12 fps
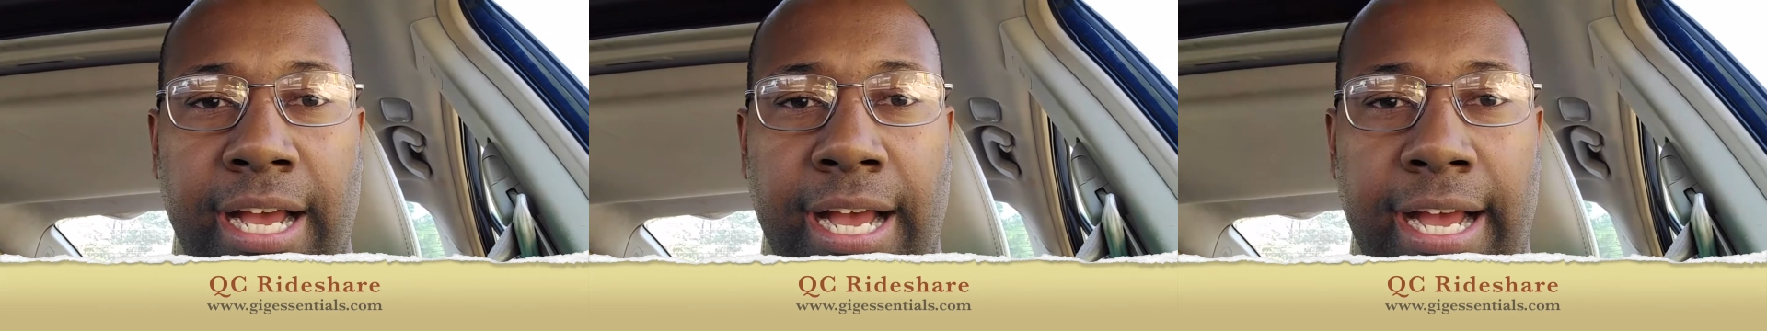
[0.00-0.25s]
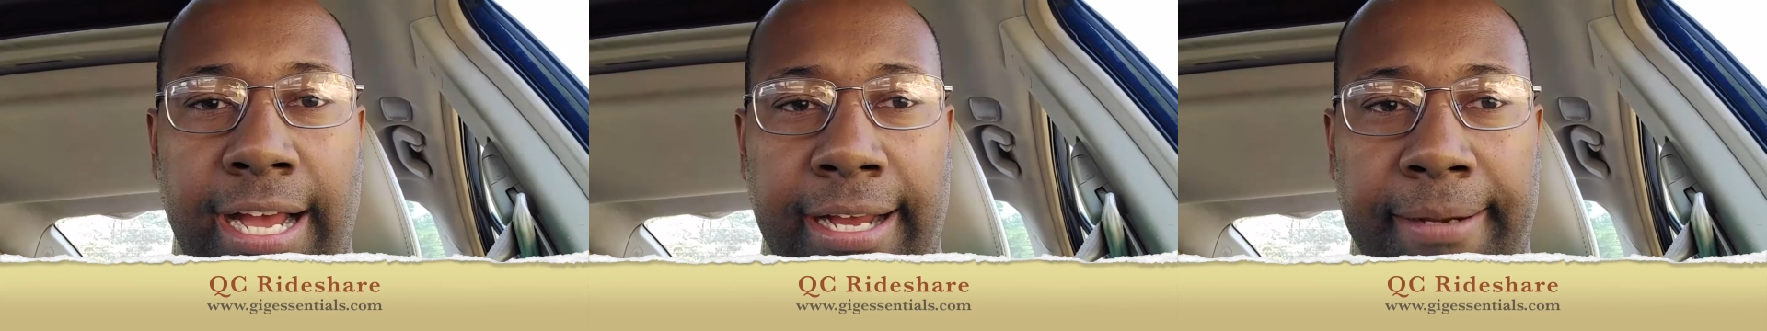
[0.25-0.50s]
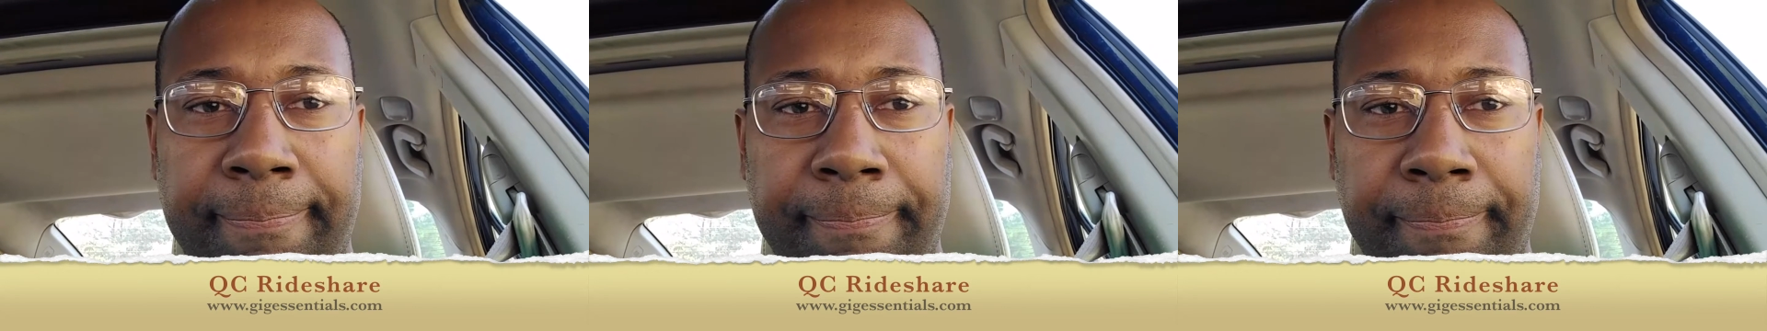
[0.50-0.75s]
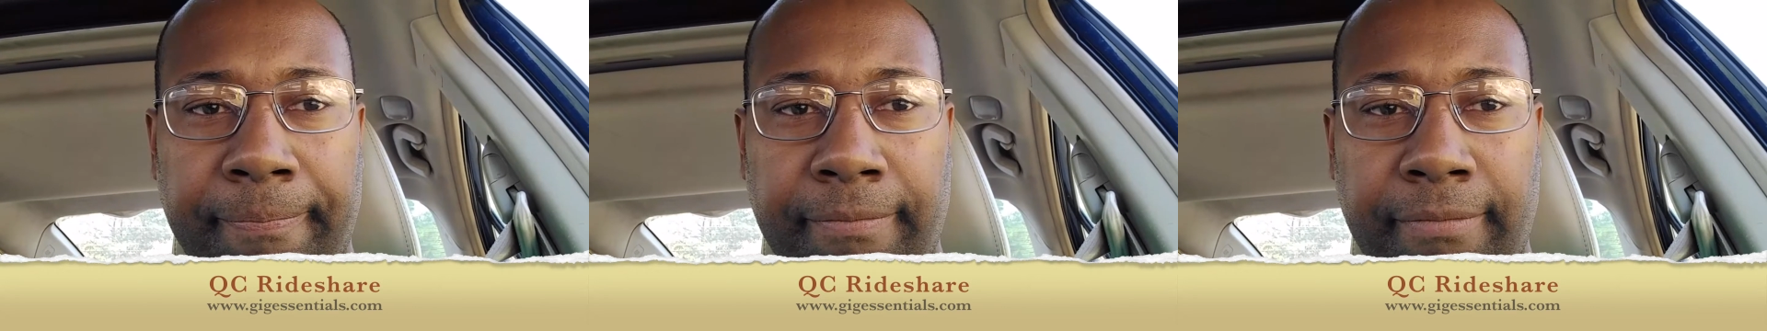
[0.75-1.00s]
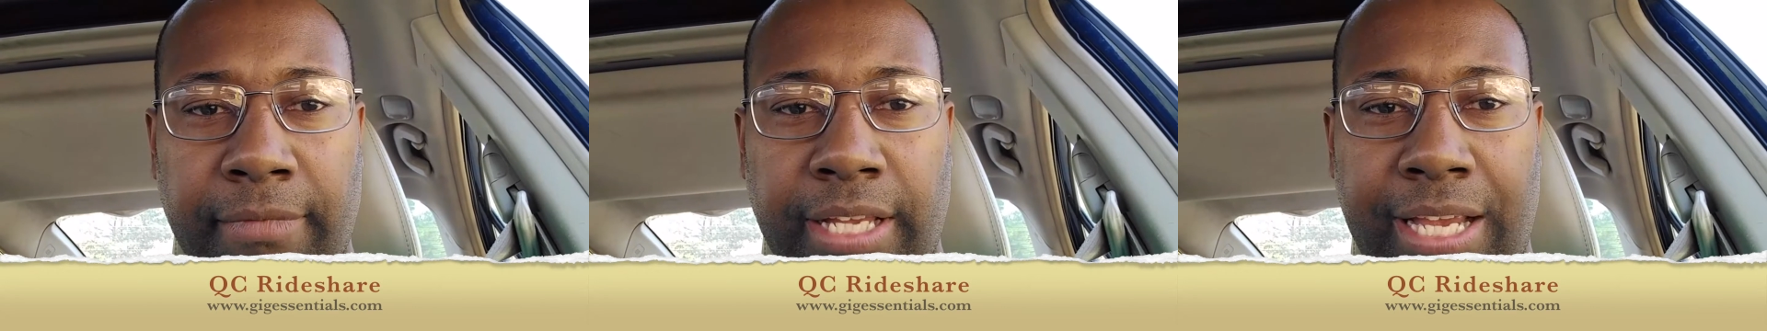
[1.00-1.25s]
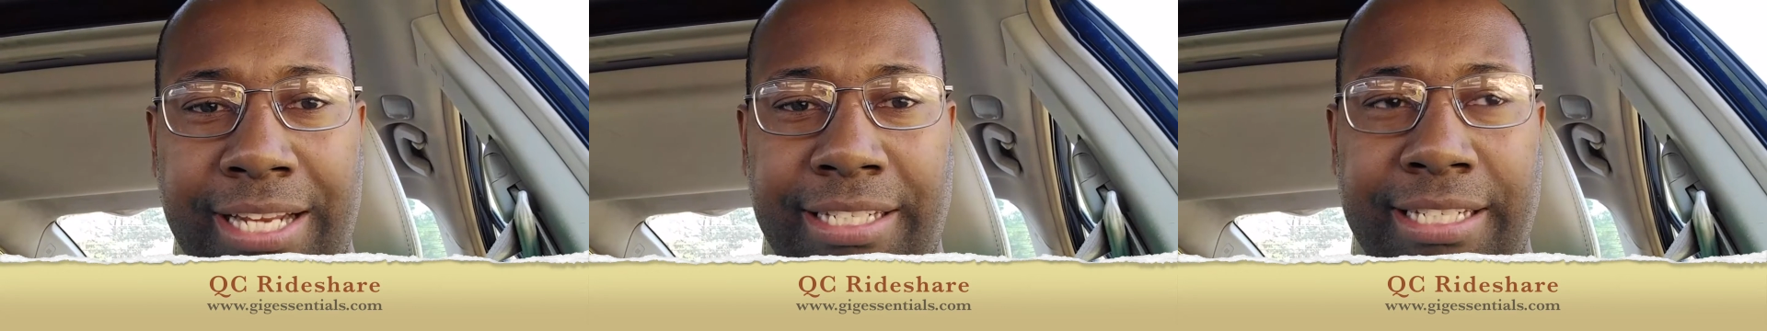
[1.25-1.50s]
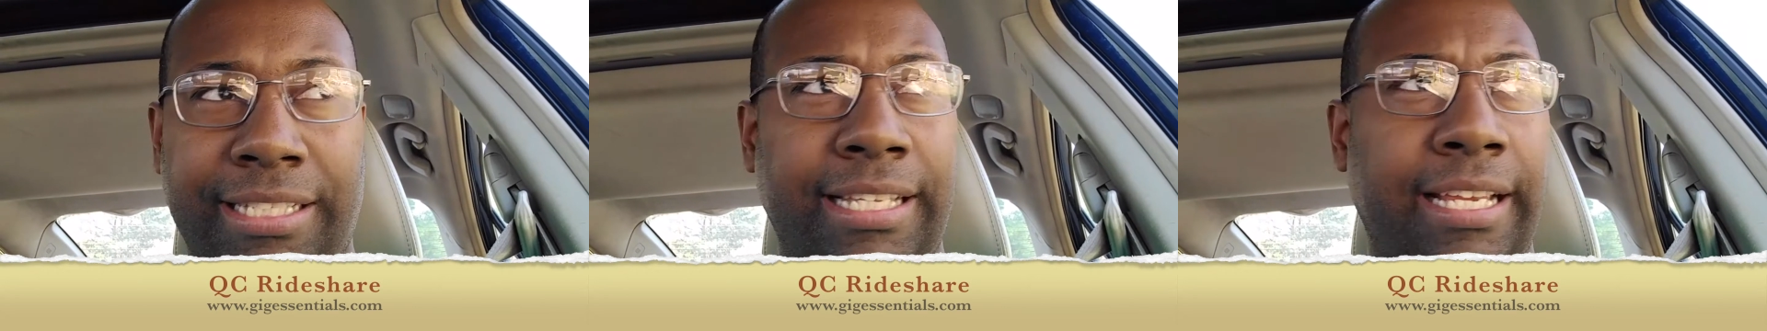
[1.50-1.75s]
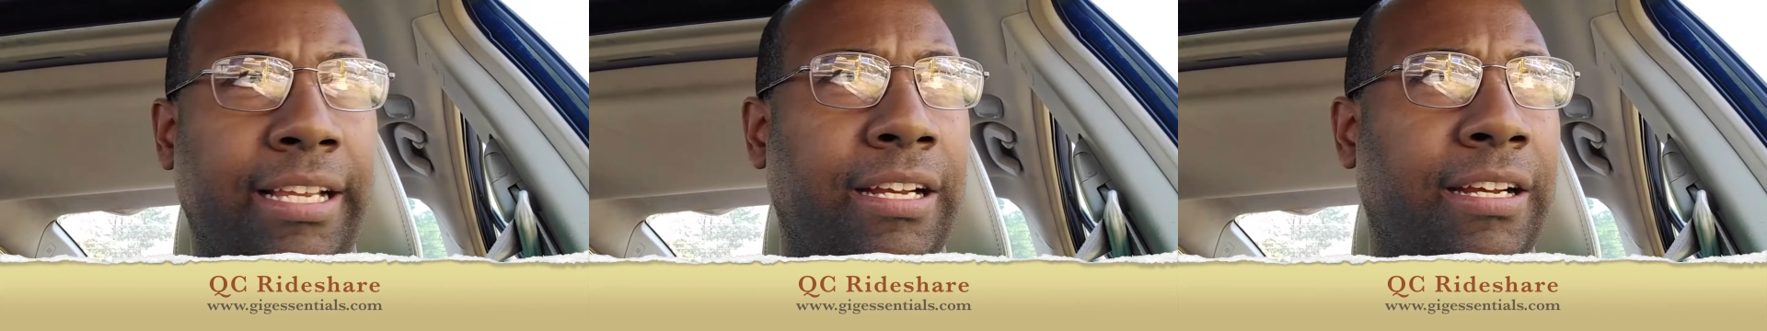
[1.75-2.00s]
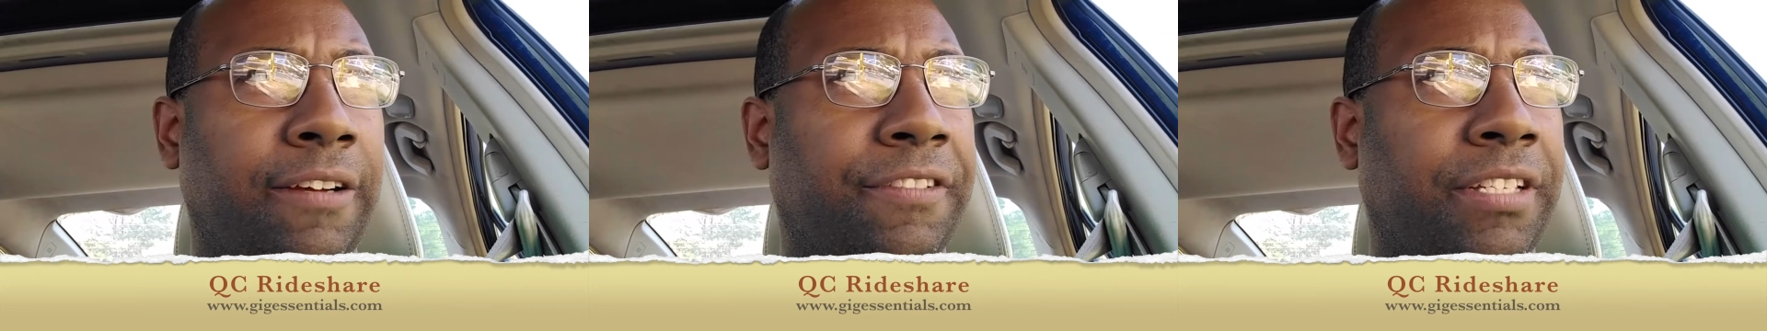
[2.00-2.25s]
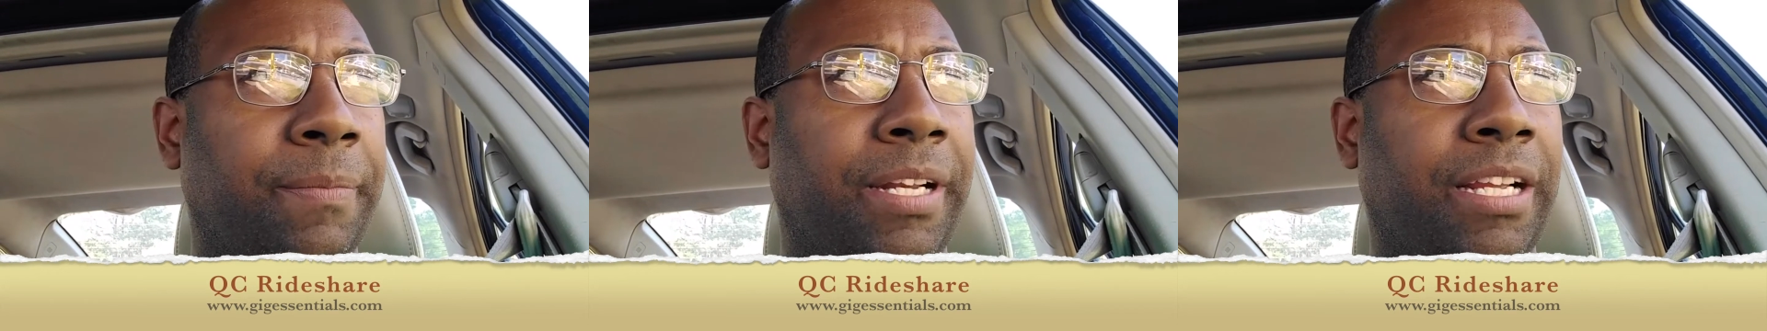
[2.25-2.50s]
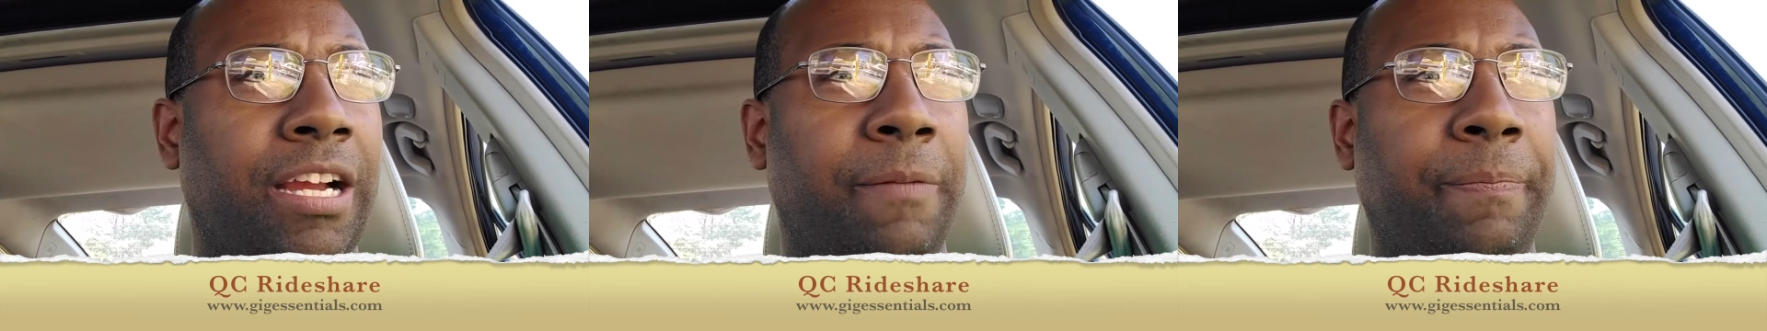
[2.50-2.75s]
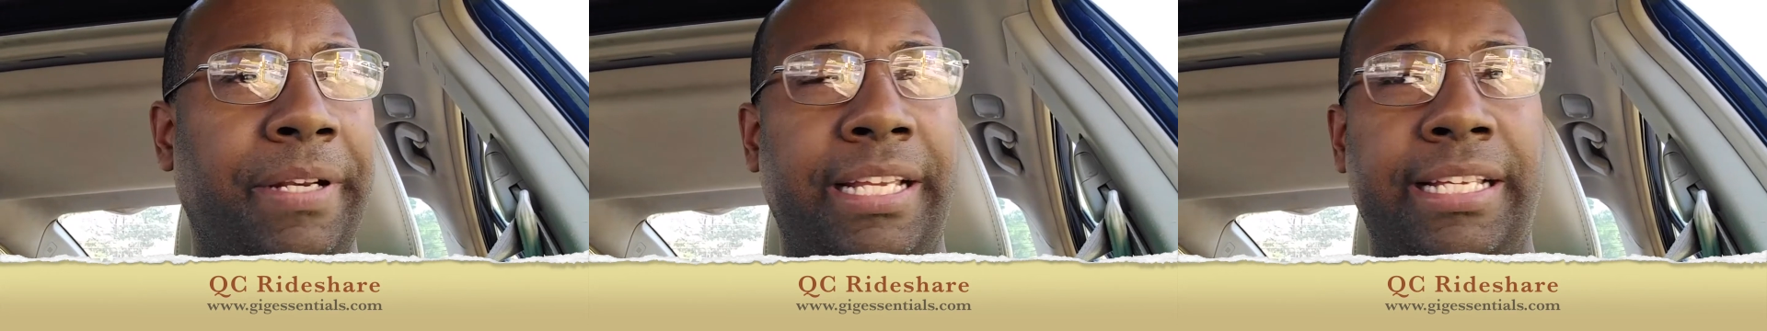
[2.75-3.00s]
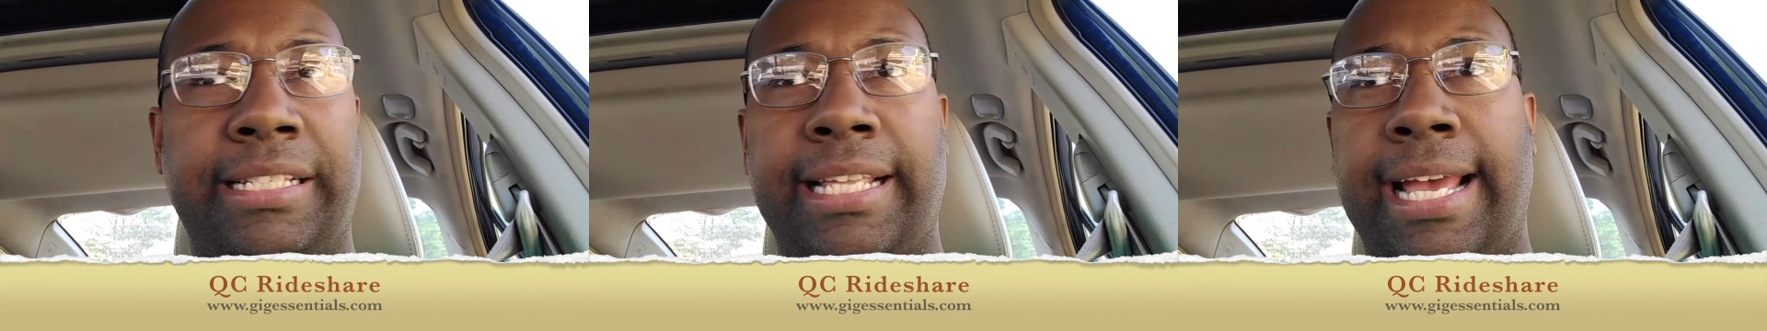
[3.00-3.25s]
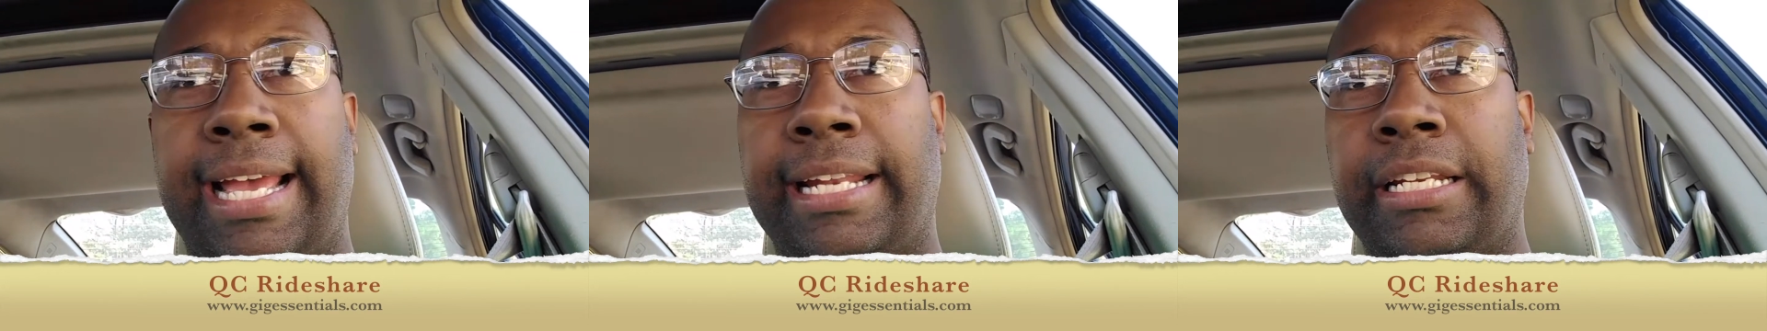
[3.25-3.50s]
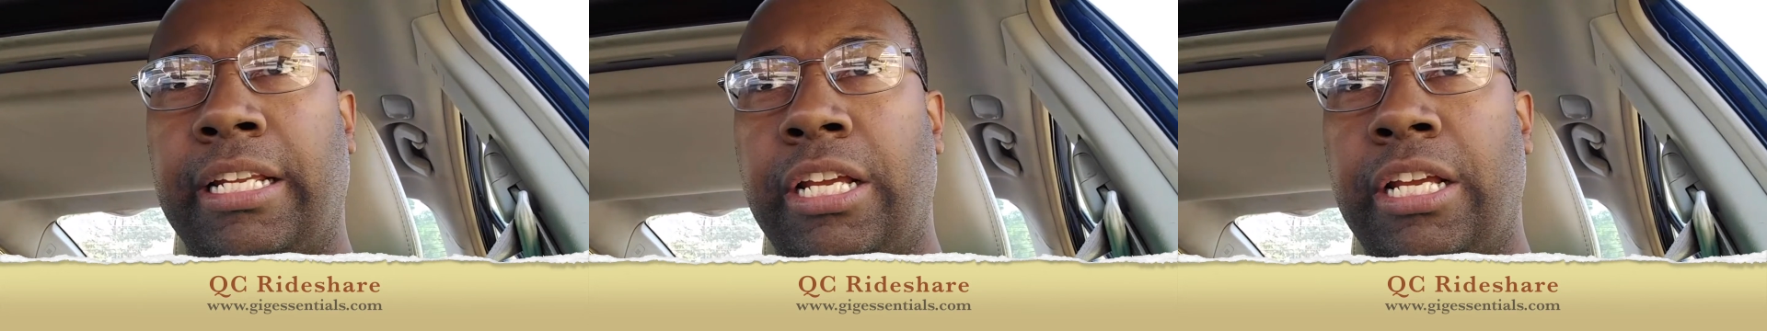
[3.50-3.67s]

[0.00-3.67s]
And just think of some of the companies that